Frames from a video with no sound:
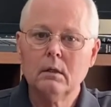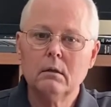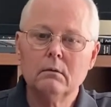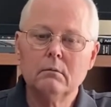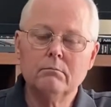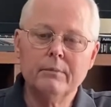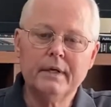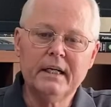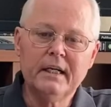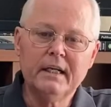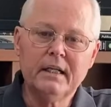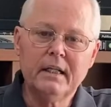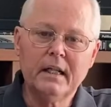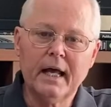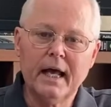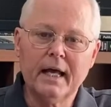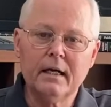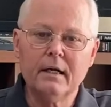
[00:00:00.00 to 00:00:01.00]
Meaning
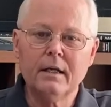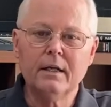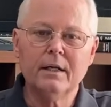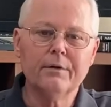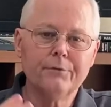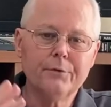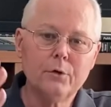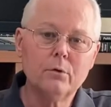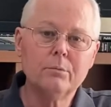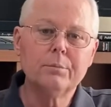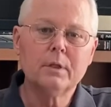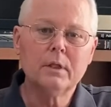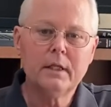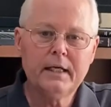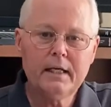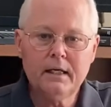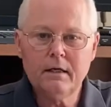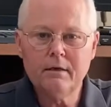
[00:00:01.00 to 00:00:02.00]
that if you
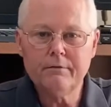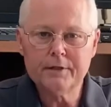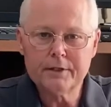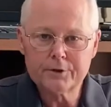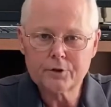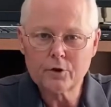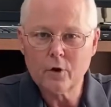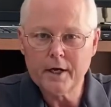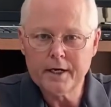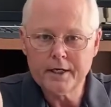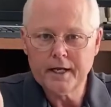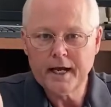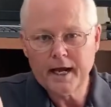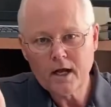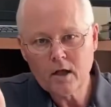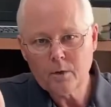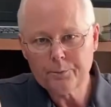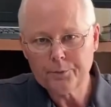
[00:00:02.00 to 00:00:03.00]
believe it's going to
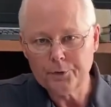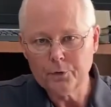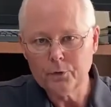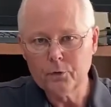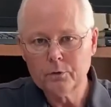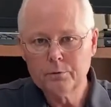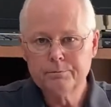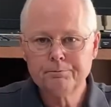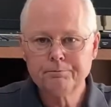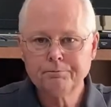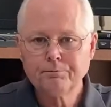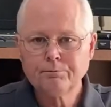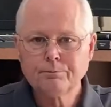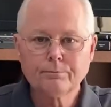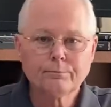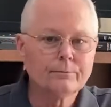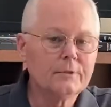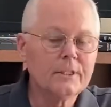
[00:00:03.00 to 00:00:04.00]
help you,
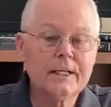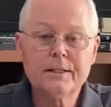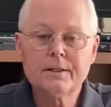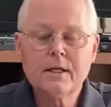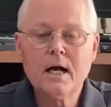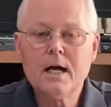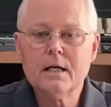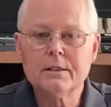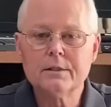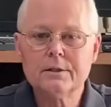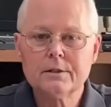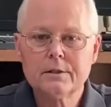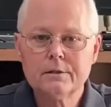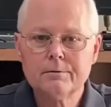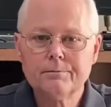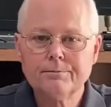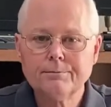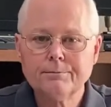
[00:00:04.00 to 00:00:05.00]
it does.
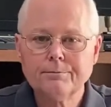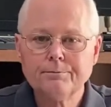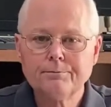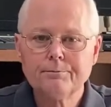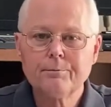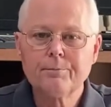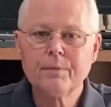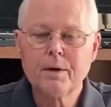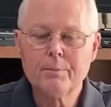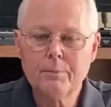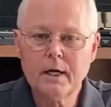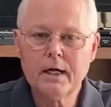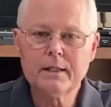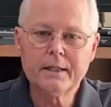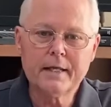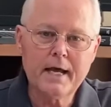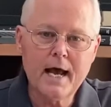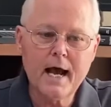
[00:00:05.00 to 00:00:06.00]
But
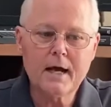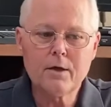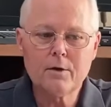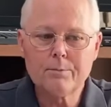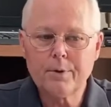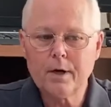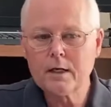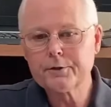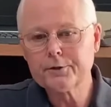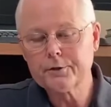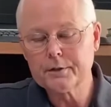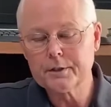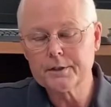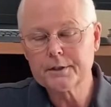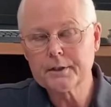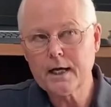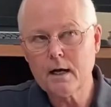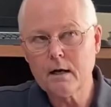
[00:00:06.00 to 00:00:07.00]
the acupuncture
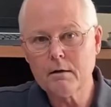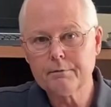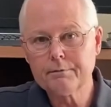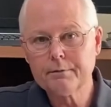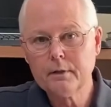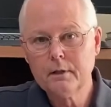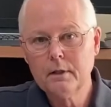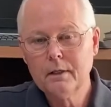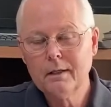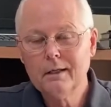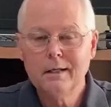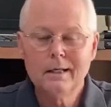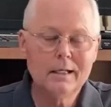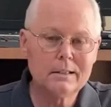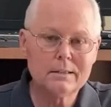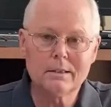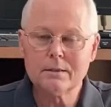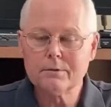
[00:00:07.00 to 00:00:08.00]
itself
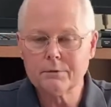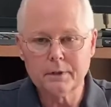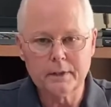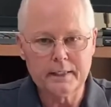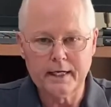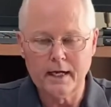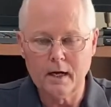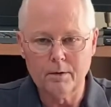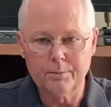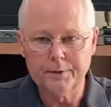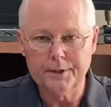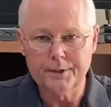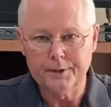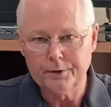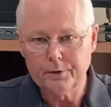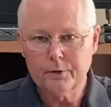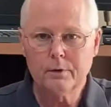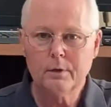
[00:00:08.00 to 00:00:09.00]
isn't really helping
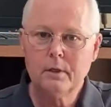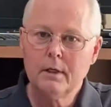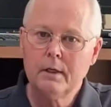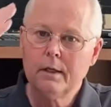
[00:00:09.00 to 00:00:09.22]
you.